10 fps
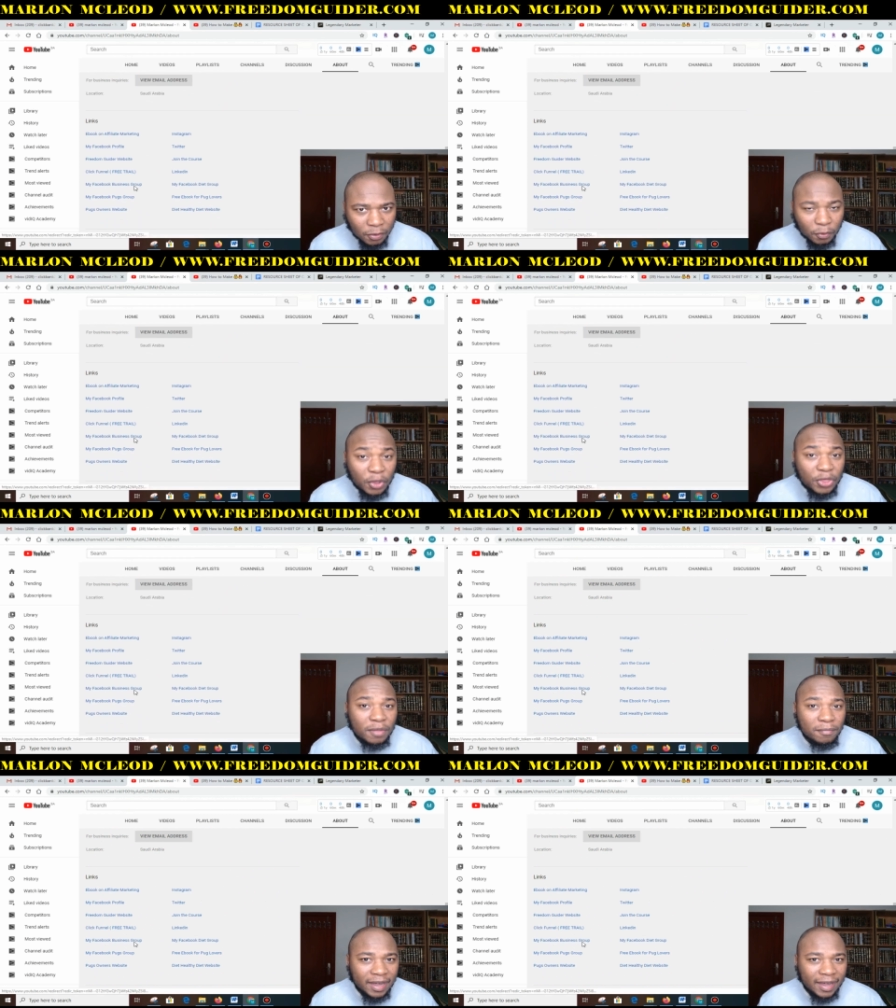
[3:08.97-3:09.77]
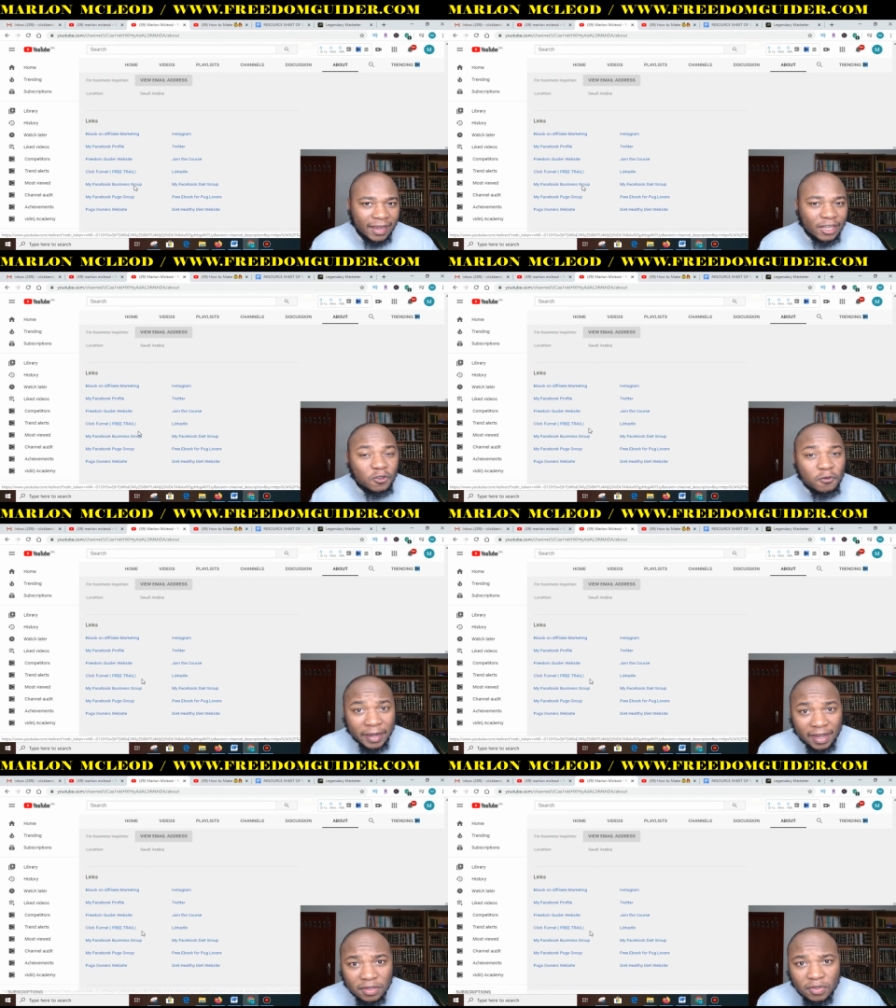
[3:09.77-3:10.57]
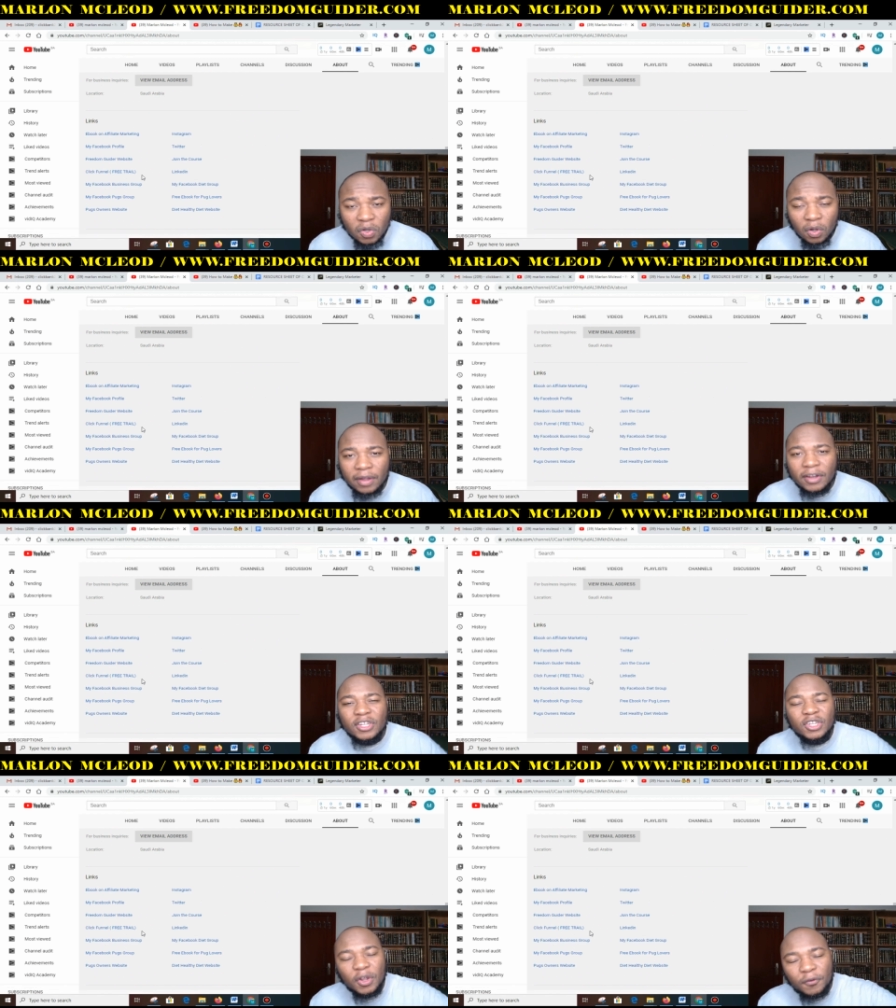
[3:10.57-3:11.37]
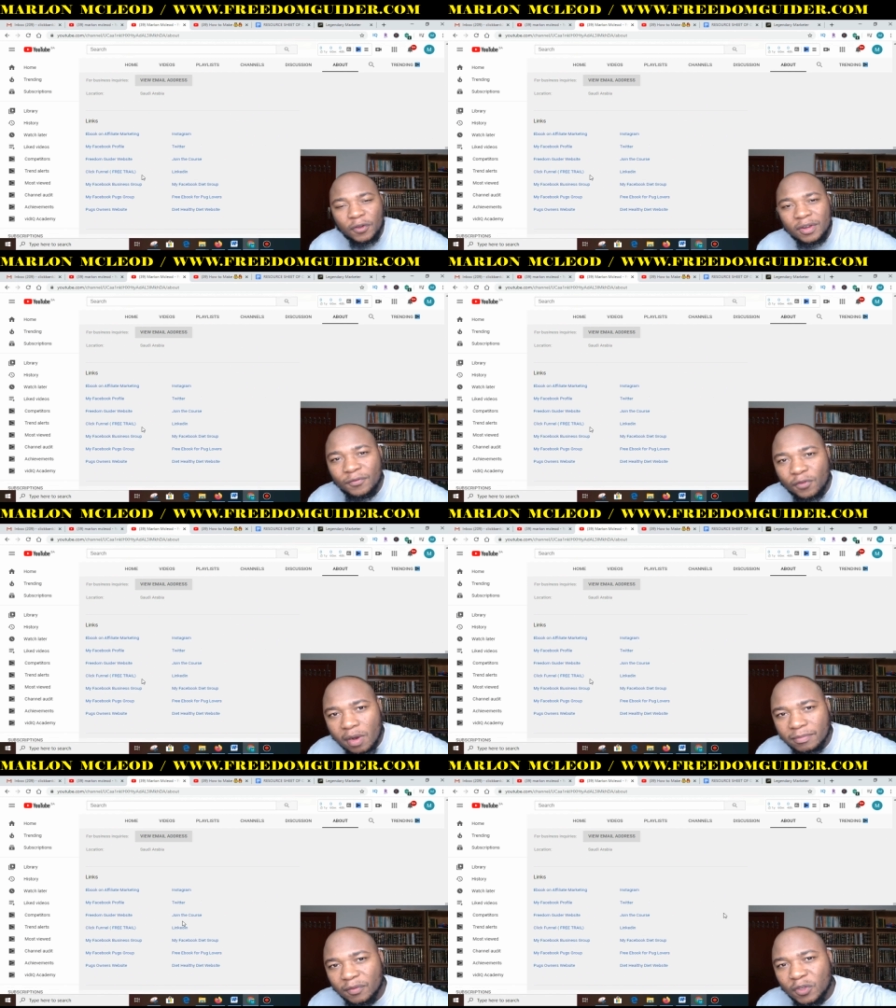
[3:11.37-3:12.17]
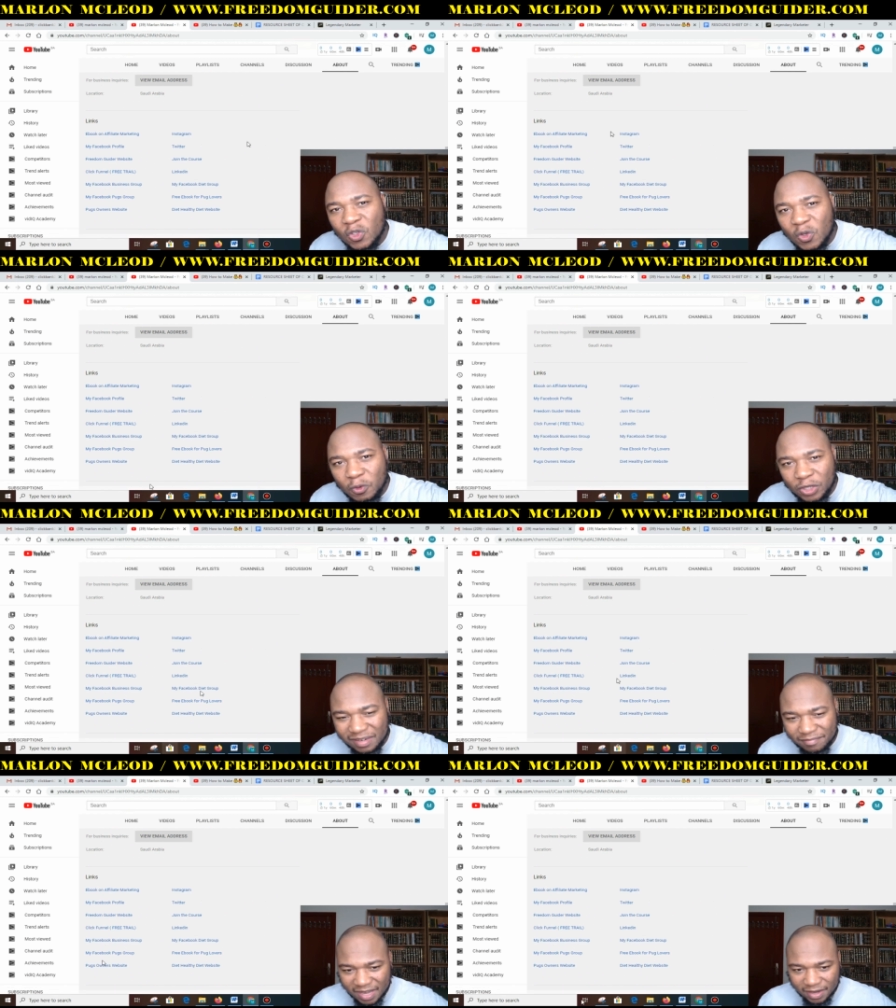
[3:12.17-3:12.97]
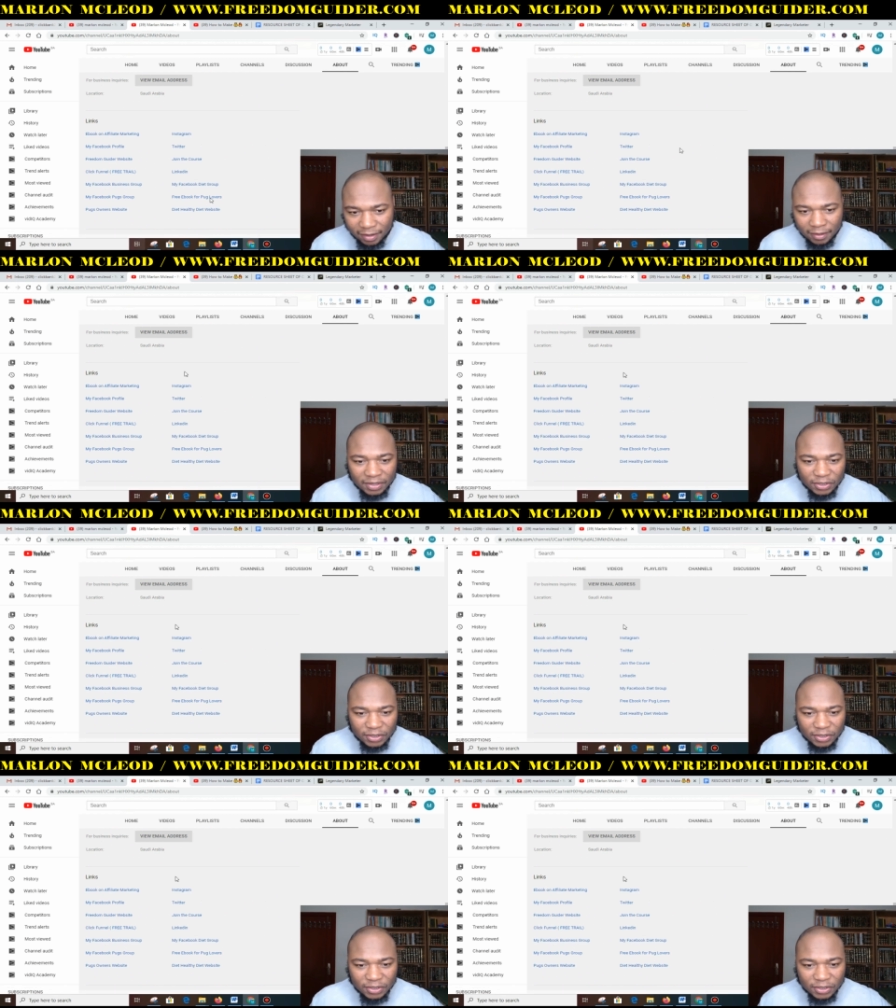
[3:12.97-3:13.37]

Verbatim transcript: with my trends on different forms of social media.